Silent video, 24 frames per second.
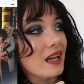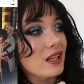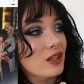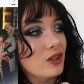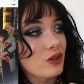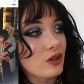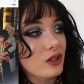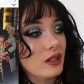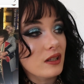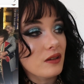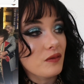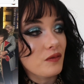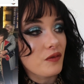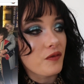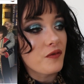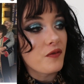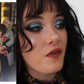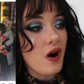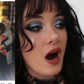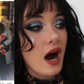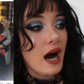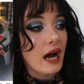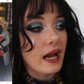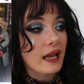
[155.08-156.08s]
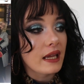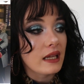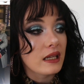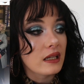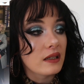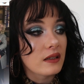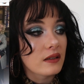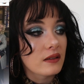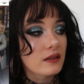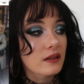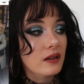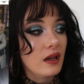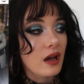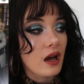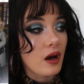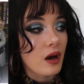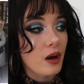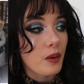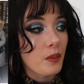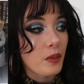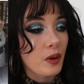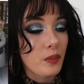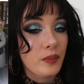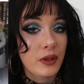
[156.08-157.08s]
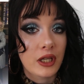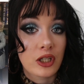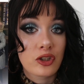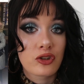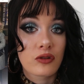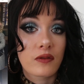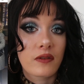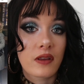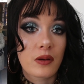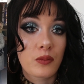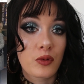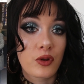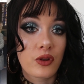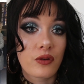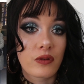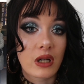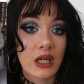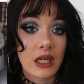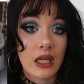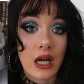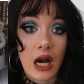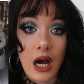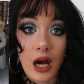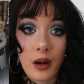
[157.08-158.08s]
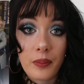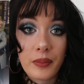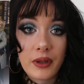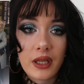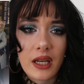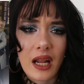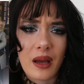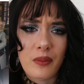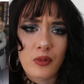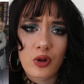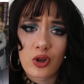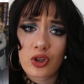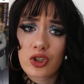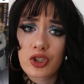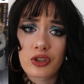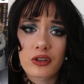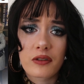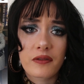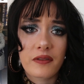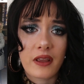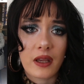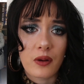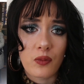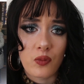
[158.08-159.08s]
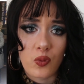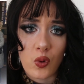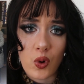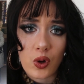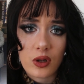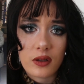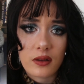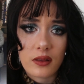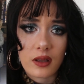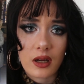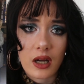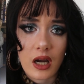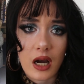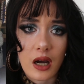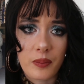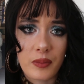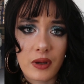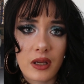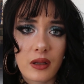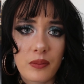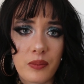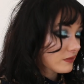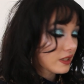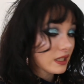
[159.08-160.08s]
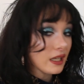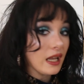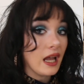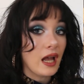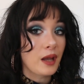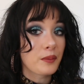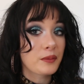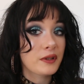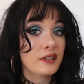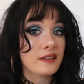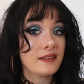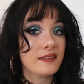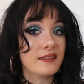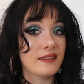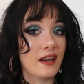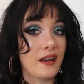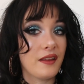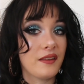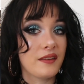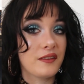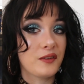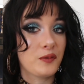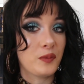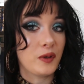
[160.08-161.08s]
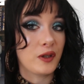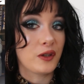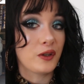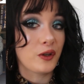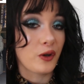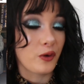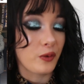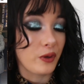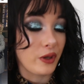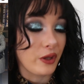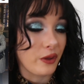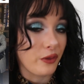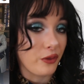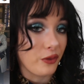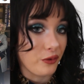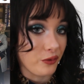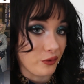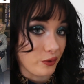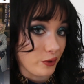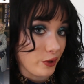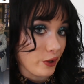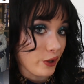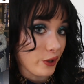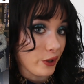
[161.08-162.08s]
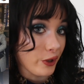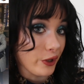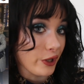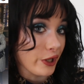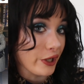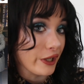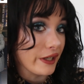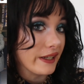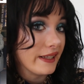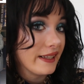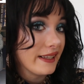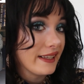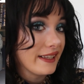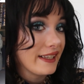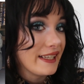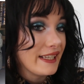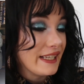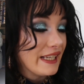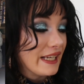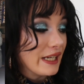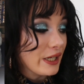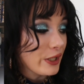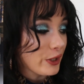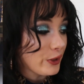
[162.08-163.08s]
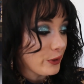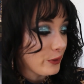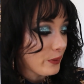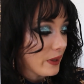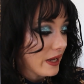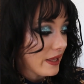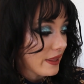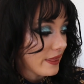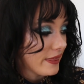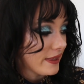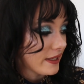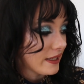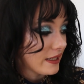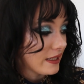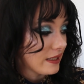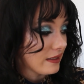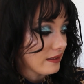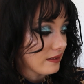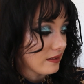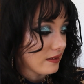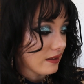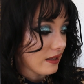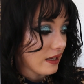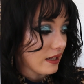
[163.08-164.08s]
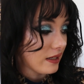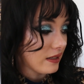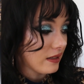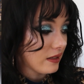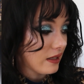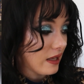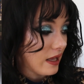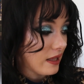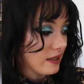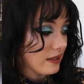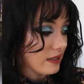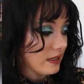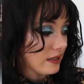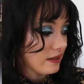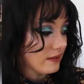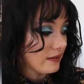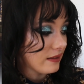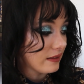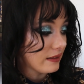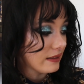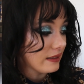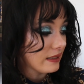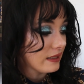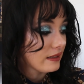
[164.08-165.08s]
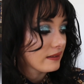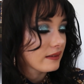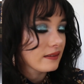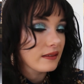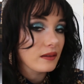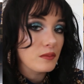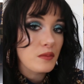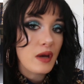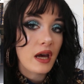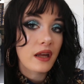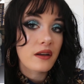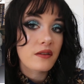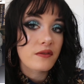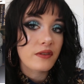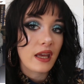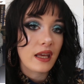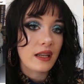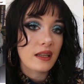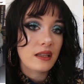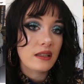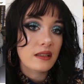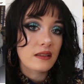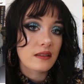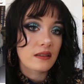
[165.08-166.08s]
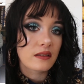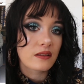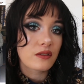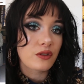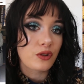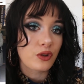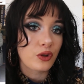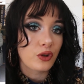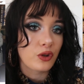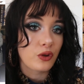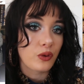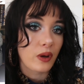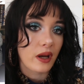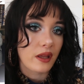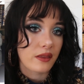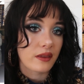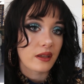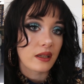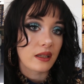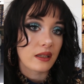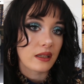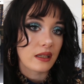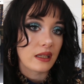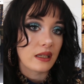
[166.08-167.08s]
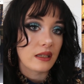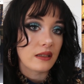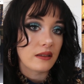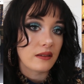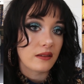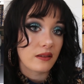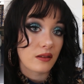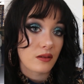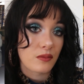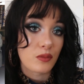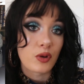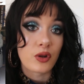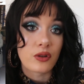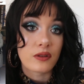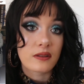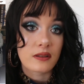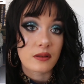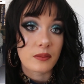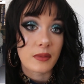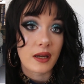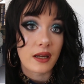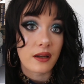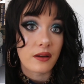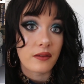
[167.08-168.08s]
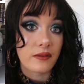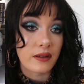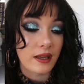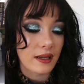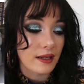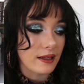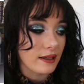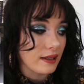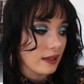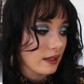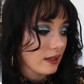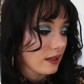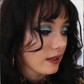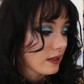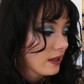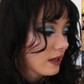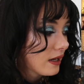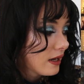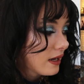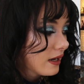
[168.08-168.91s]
I couldn't find a picture of them on the red carpet. I'm not sure if they walked the carpet. I'm going to start this by going through who I think is needs the least amount of edits to who I think needs the most amount of editing.